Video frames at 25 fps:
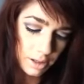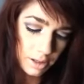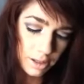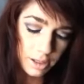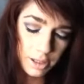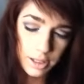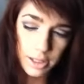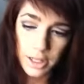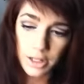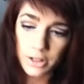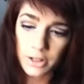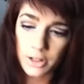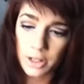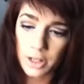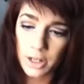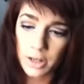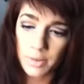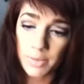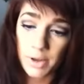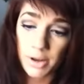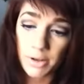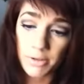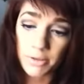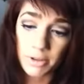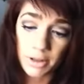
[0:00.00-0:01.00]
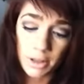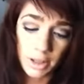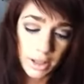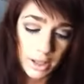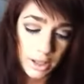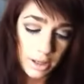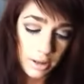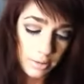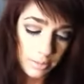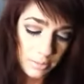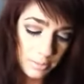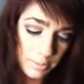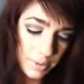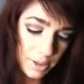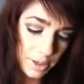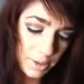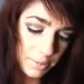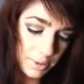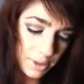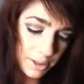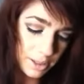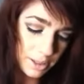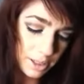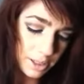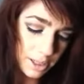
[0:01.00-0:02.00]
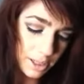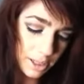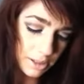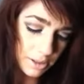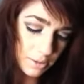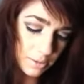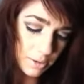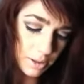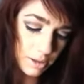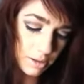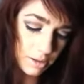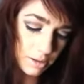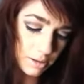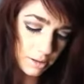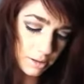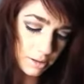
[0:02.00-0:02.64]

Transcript: These actually come out really pigmented as well.